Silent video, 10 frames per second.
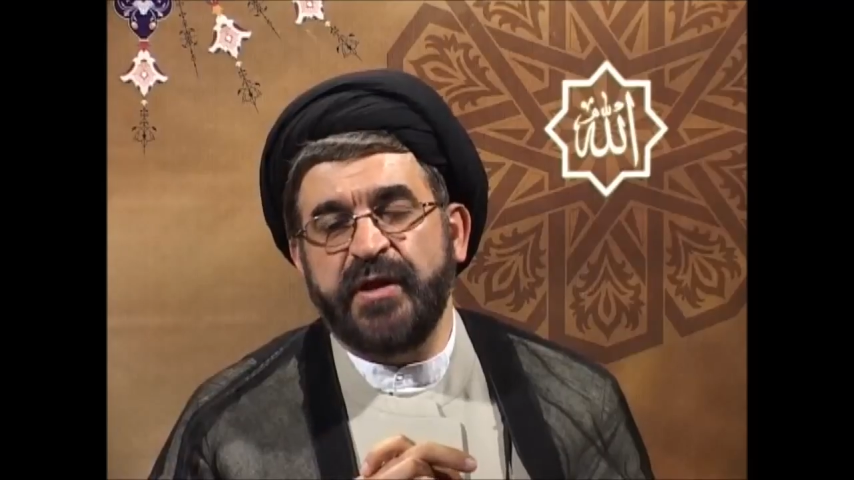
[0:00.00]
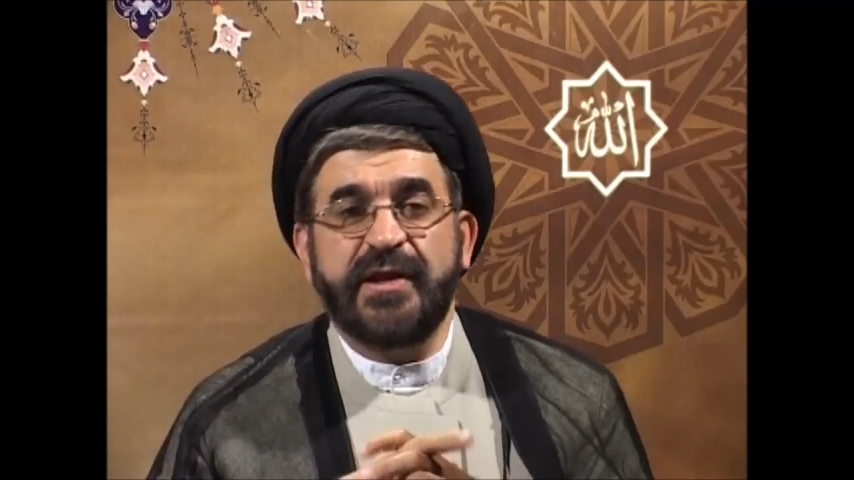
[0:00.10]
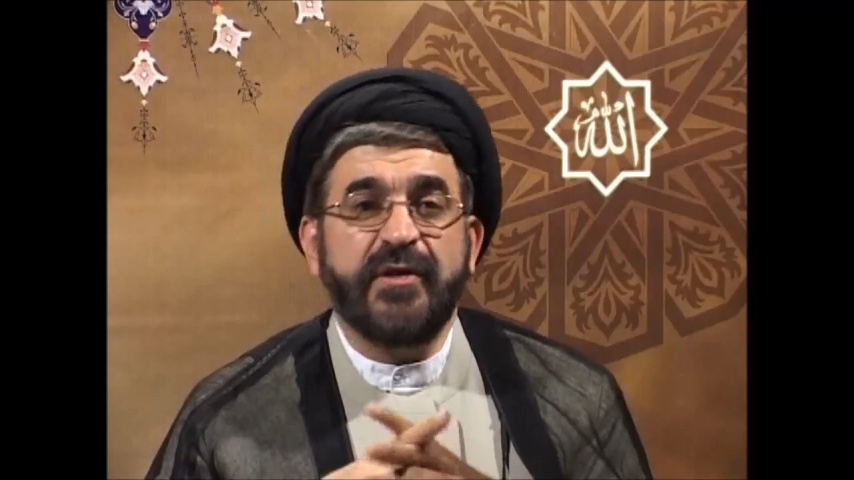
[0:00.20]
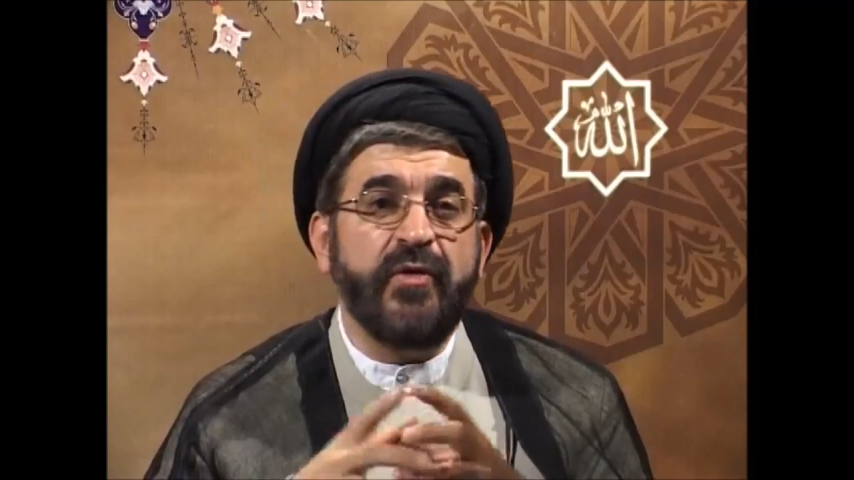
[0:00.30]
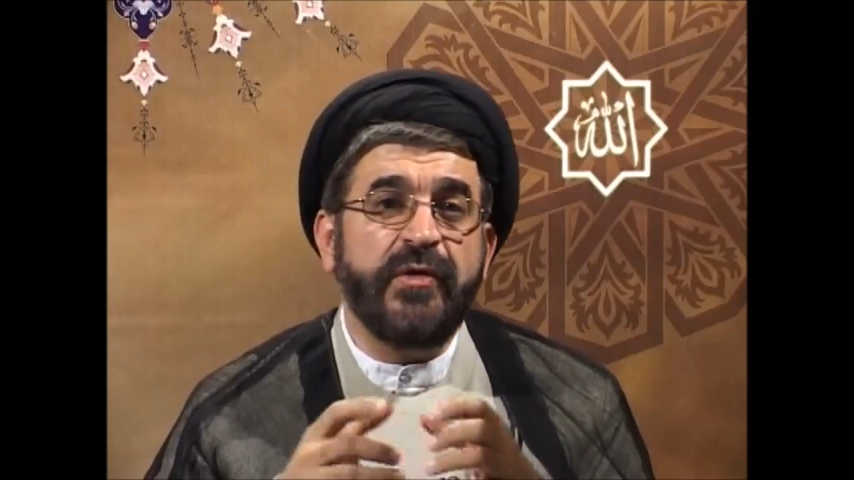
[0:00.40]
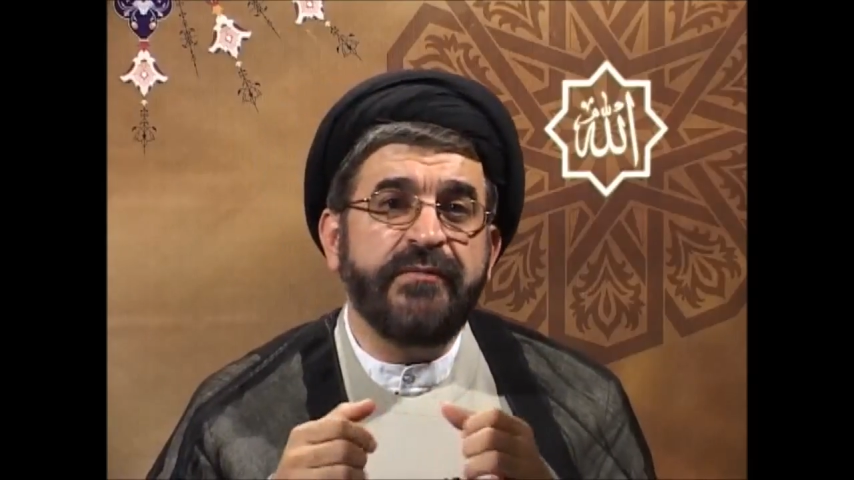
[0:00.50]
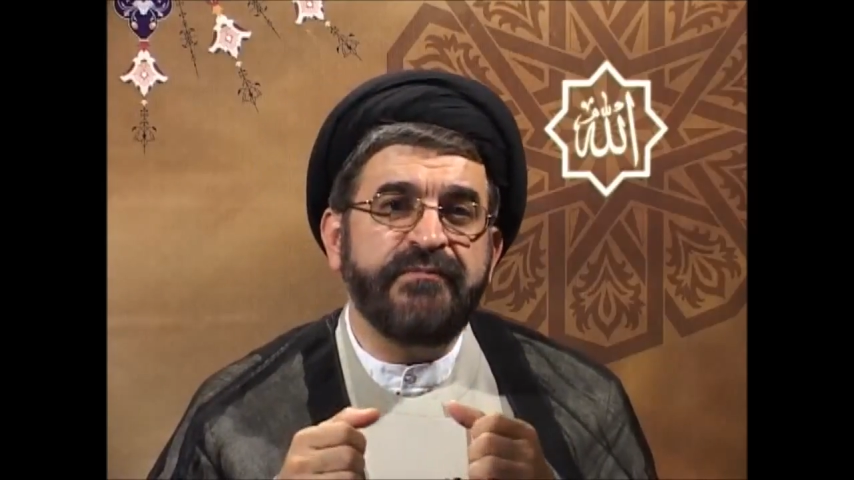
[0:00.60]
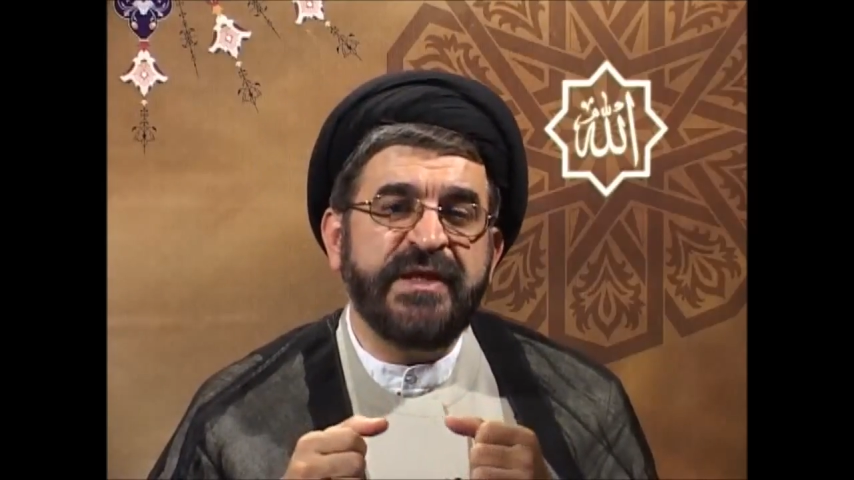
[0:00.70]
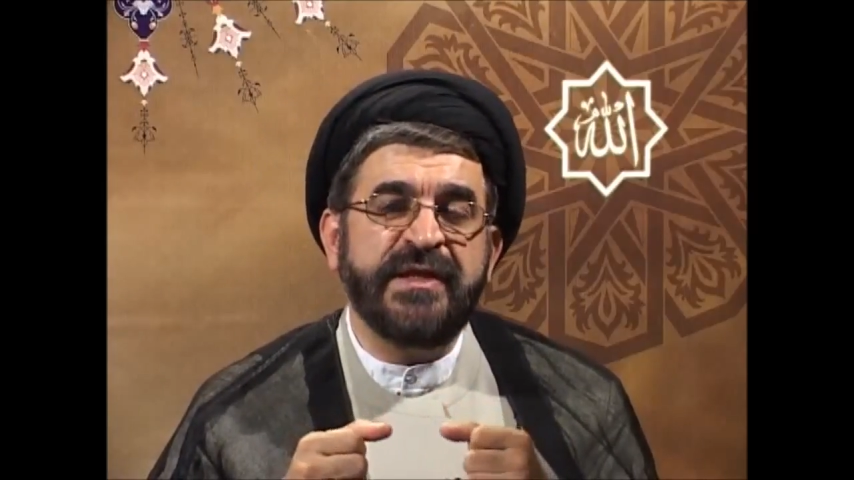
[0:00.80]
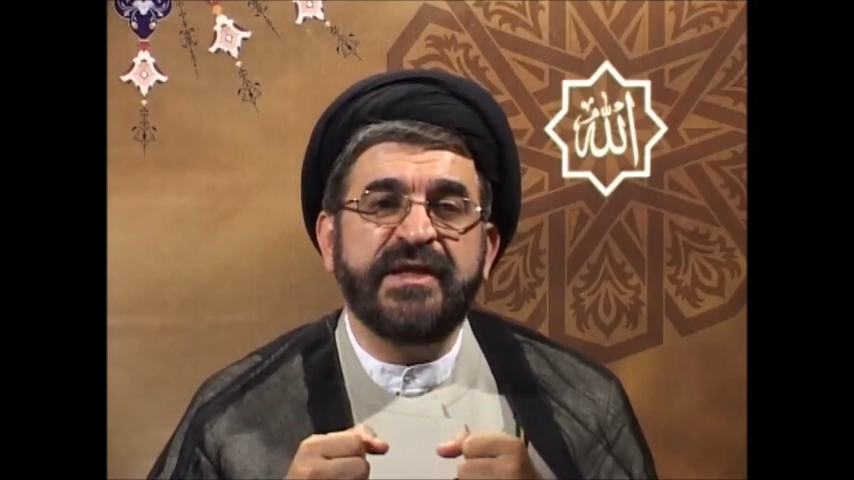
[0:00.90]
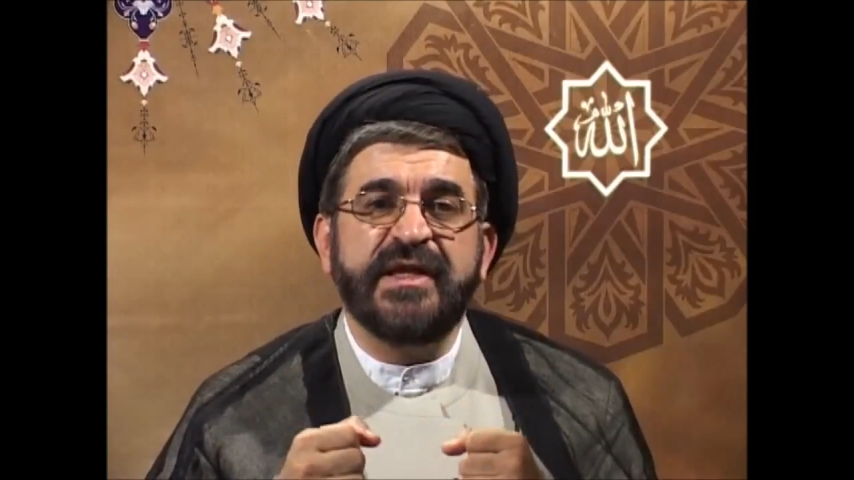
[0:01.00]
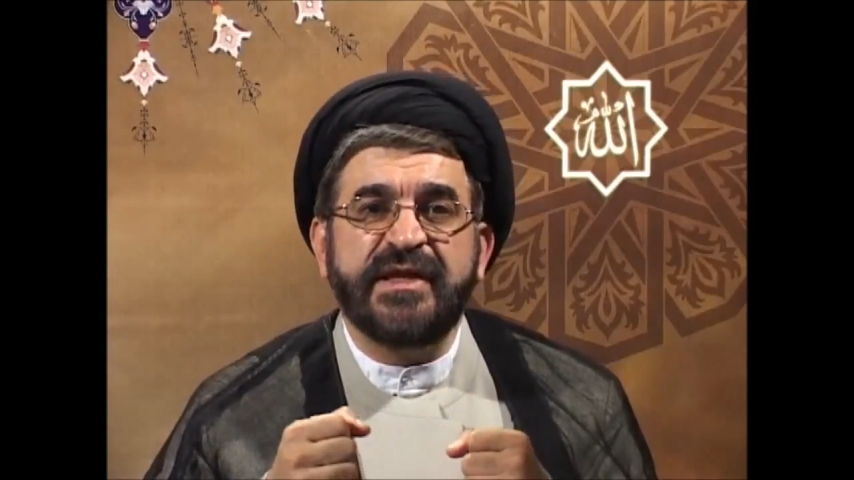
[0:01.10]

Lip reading: Sulb means